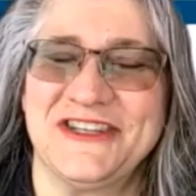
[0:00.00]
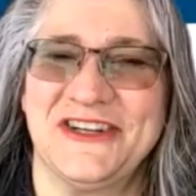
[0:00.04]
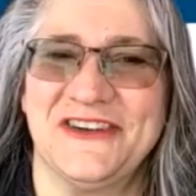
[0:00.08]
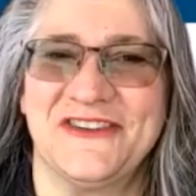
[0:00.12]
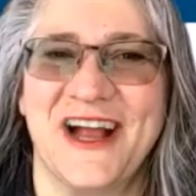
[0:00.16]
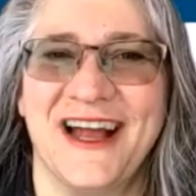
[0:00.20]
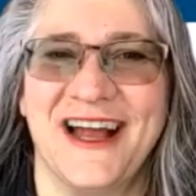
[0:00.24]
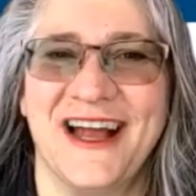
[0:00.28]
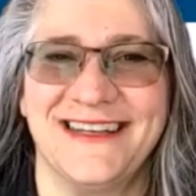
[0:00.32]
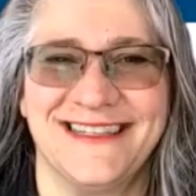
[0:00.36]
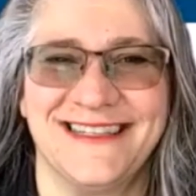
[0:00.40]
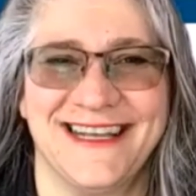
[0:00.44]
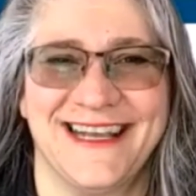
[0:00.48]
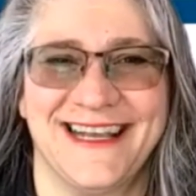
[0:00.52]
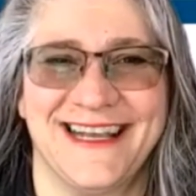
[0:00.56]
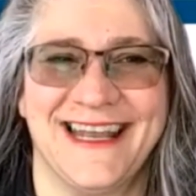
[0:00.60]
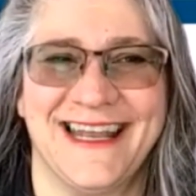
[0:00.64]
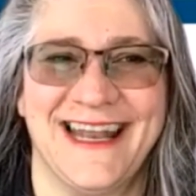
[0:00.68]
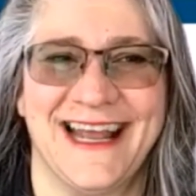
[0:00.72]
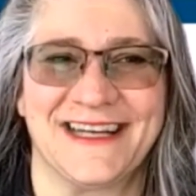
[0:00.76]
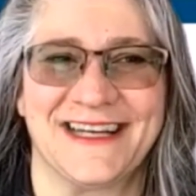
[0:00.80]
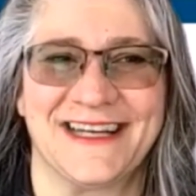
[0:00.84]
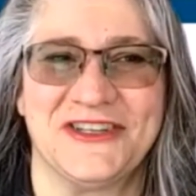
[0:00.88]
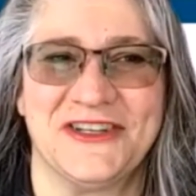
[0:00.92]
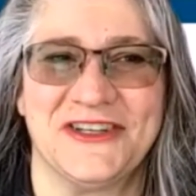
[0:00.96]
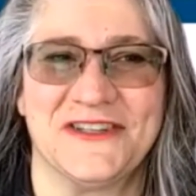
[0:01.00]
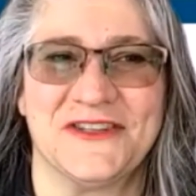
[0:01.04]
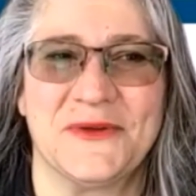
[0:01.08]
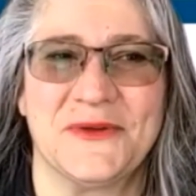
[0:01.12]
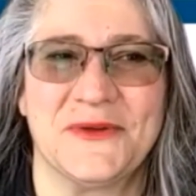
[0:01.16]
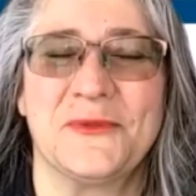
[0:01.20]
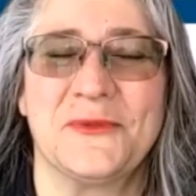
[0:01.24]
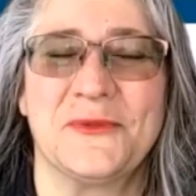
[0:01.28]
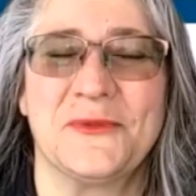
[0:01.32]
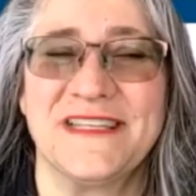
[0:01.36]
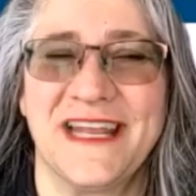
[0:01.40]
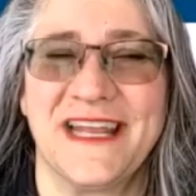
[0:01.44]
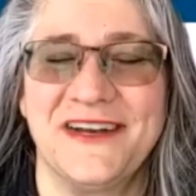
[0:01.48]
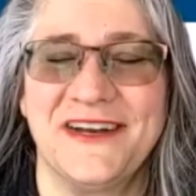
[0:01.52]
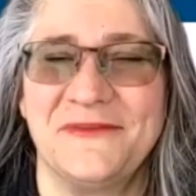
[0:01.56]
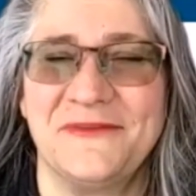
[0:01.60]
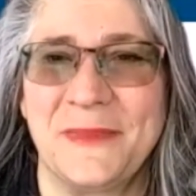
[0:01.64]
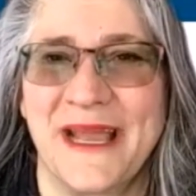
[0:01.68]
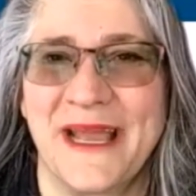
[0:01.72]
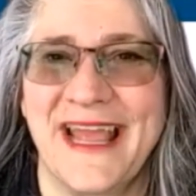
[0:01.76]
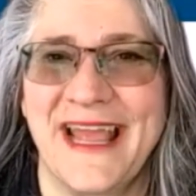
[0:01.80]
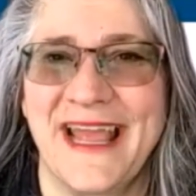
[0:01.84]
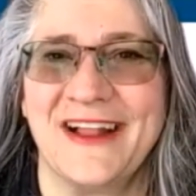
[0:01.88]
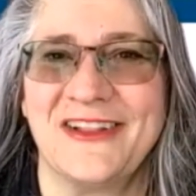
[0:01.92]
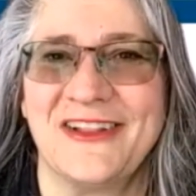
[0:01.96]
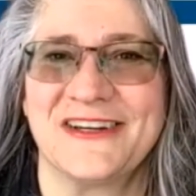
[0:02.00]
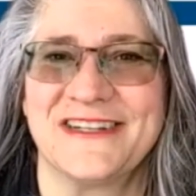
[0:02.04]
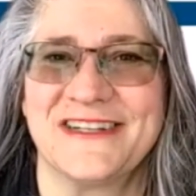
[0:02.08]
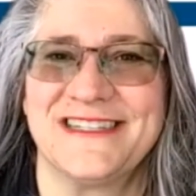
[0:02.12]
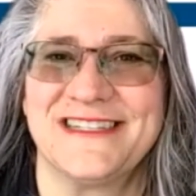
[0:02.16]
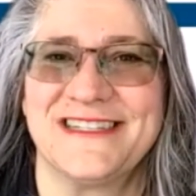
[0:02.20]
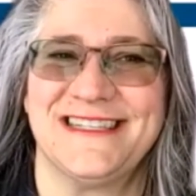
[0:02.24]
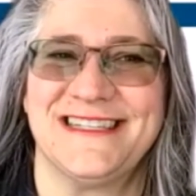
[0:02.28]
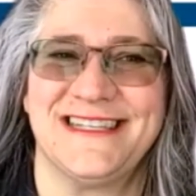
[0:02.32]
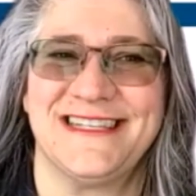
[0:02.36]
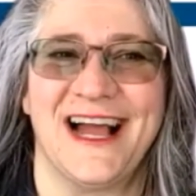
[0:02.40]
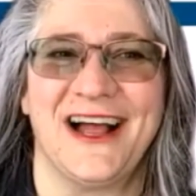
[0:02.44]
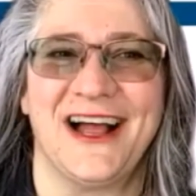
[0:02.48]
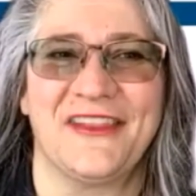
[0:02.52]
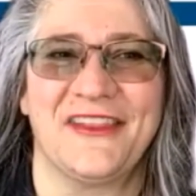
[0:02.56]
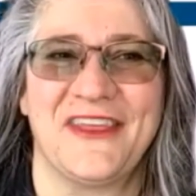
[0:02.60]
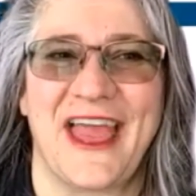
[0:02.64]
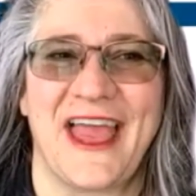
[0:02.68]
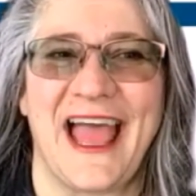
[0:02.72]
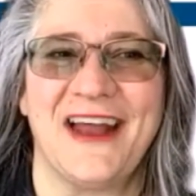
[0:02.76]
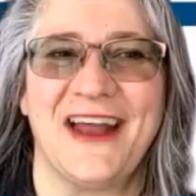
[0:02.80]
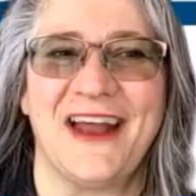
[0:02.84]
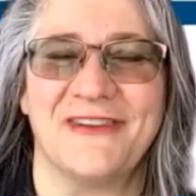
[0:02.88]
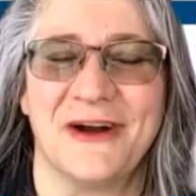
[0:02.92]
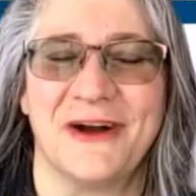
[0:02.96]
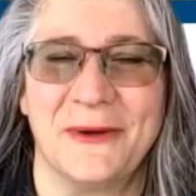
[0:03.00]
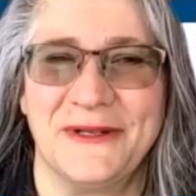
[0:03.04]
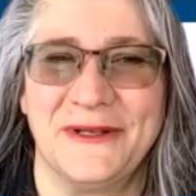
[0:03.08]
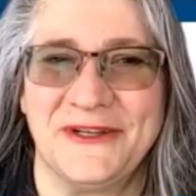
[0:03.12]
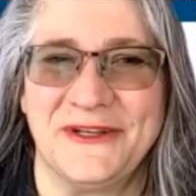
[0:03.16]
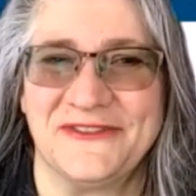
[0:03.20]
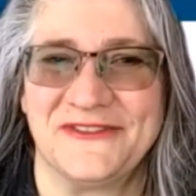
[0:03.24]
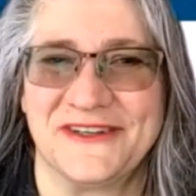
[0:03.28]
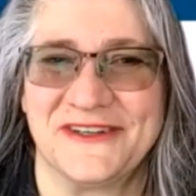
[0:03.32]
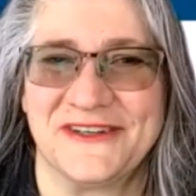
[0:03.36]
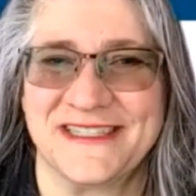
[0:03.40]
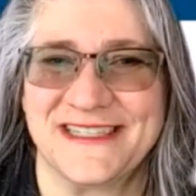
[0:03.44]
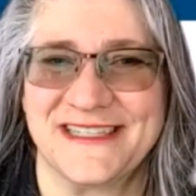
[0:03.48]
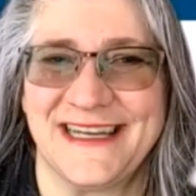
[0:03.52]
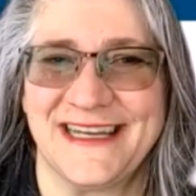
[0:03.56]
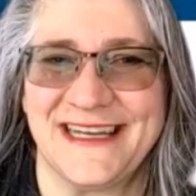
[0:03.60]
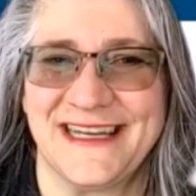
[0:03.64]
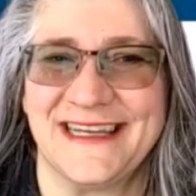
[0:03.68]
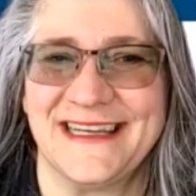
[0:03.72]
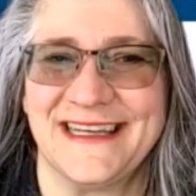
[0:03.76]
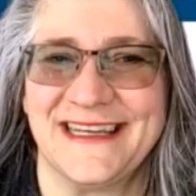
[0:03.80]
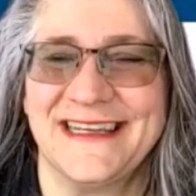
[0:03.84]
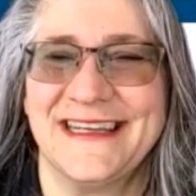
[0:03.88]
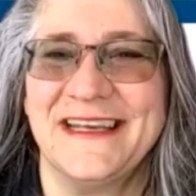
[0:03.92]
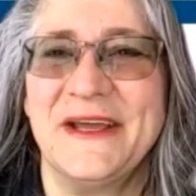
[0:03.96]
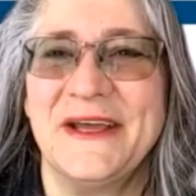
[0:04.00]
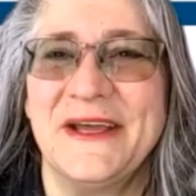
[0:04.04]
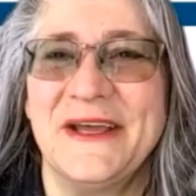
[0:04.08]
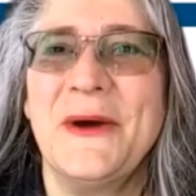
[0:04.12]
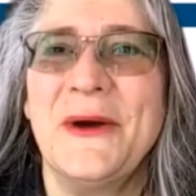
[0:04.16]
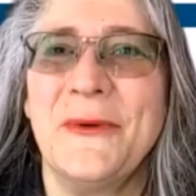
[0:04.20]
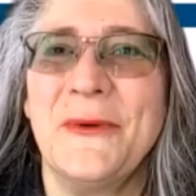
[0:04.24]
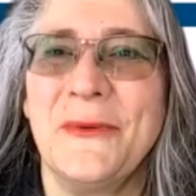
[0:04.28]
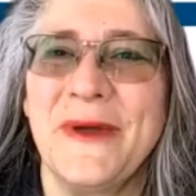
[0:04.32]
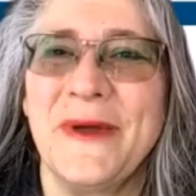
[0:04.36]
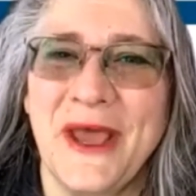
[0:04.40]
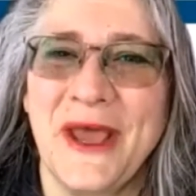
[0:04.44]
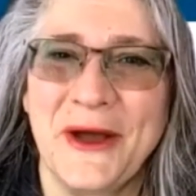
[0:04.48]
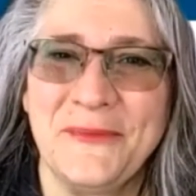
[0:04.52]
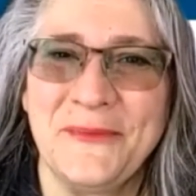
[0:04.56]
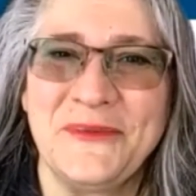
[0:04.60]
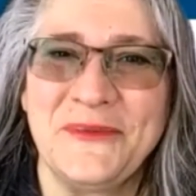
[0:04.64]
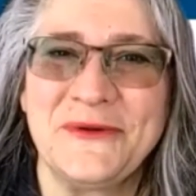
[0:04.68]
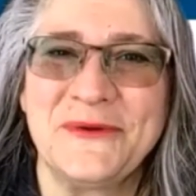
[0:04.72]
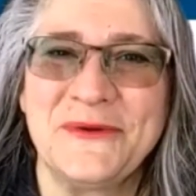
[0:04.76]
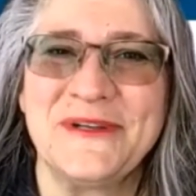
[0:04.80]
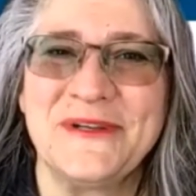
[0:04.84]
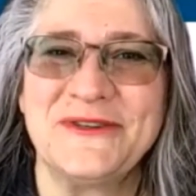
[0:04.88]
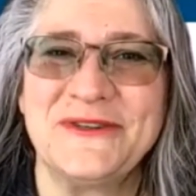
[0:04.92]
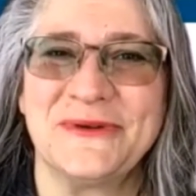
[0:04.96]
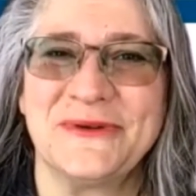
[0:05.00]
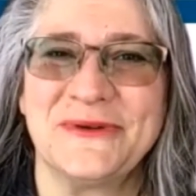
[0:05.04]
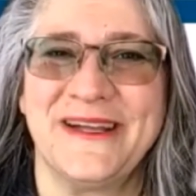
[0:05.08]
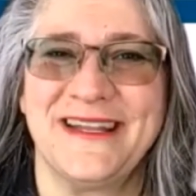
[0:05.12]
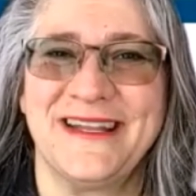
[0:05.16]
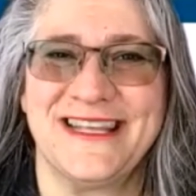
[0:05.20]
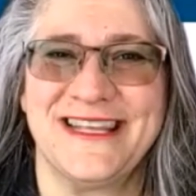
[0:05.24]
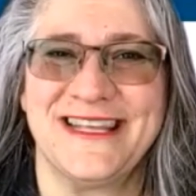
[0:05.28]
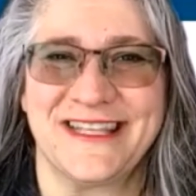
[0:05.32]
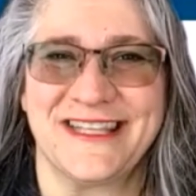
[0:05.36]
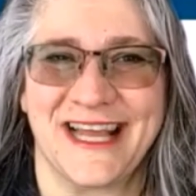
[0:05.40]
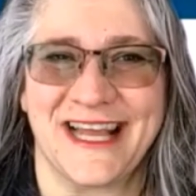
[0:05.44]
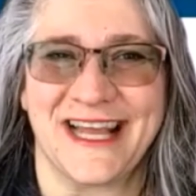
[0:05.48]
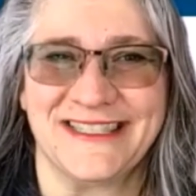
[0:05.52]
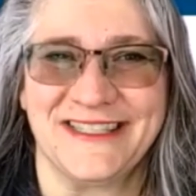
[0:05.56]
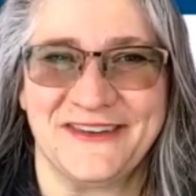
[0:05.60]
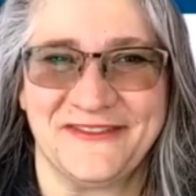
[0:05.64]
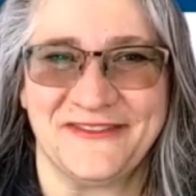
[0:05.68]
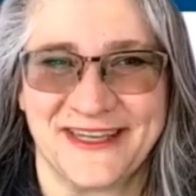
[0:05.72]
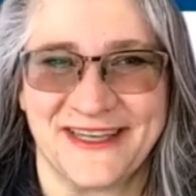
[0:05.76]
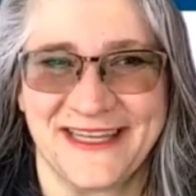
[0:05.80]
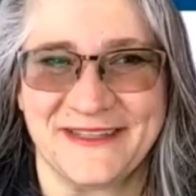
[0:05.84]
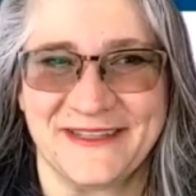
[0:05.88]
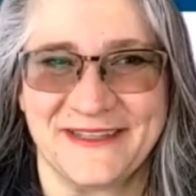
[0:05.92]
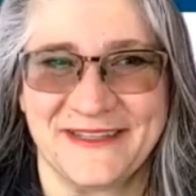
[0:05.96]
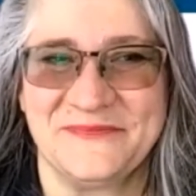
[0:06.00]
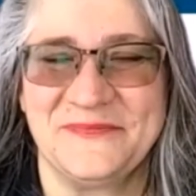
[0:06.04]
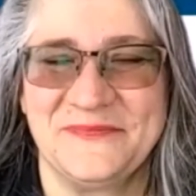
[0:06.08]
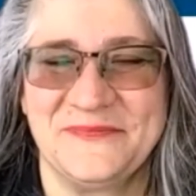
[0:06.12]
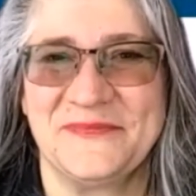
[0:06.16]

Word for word: of Content Connections presented by LRC South at Rowan University. We hope you enjoyed this activity.